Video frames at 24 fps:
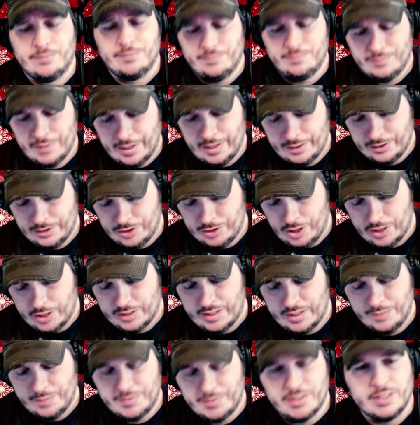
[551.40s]
like
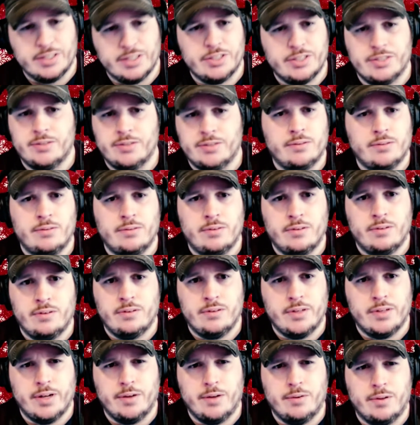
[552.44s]
chalked up to just,
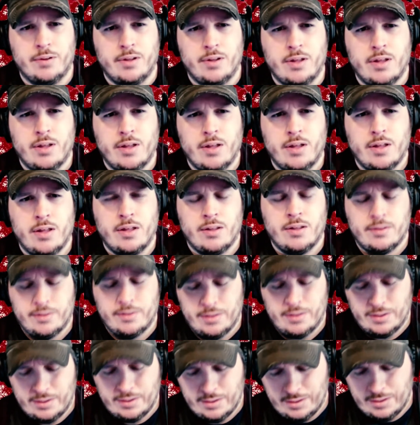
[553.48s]
you know,
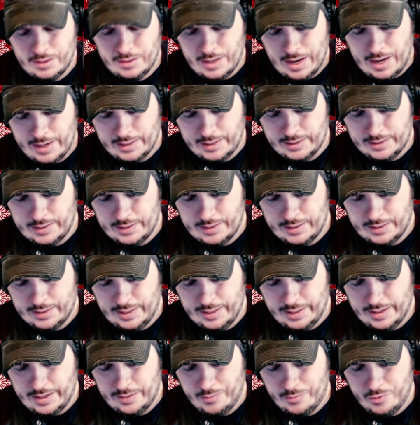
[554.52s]
not
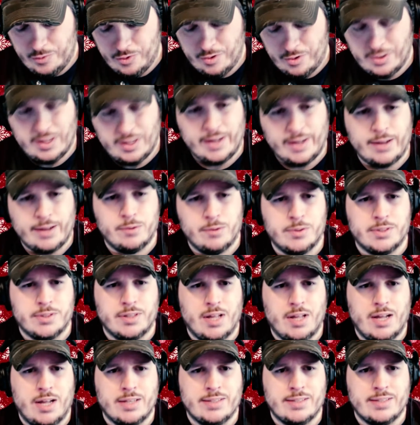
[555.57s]
existing anymore. Like it was
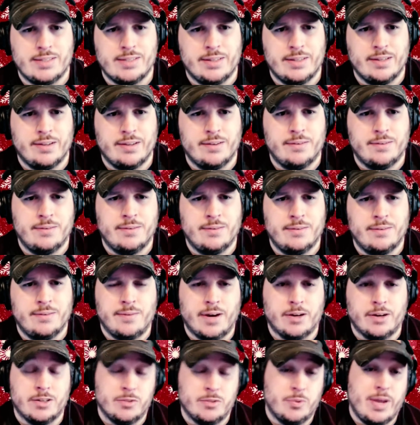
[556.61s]
lost in the
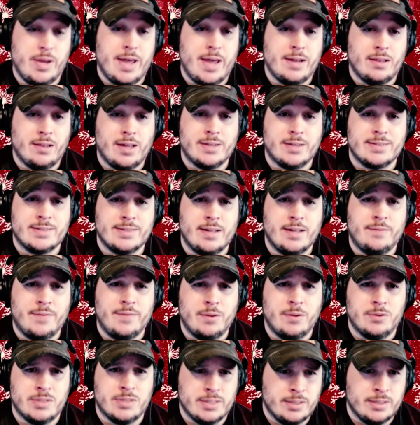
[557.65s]
fire because we had a lot of stuff
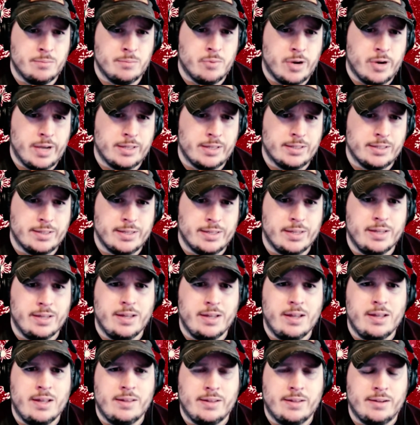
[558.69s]
that was in the Bradley
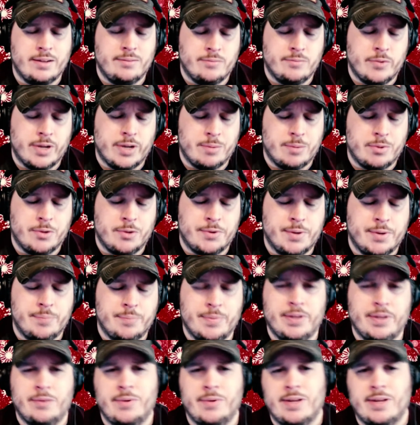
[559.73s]
that we got blown up
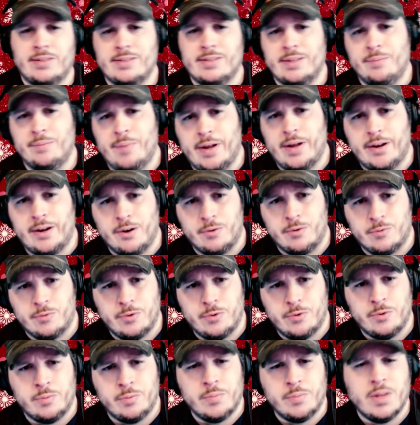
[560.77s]
in. We had stuff back in our
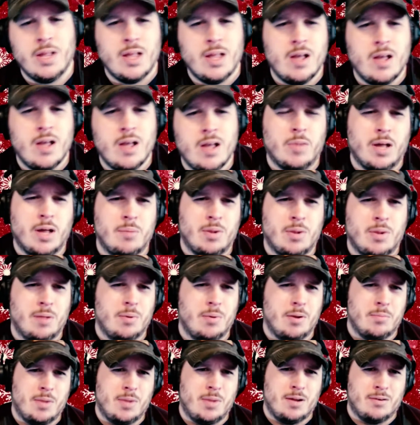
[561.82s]
room, blah blah
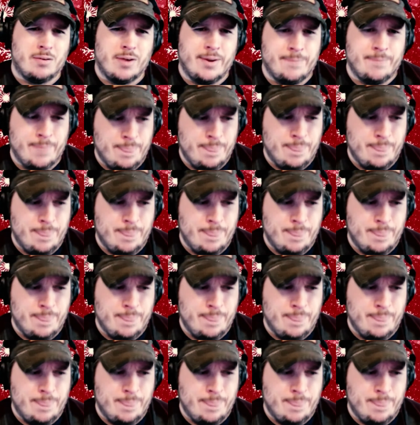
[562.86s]
blah blah. Right.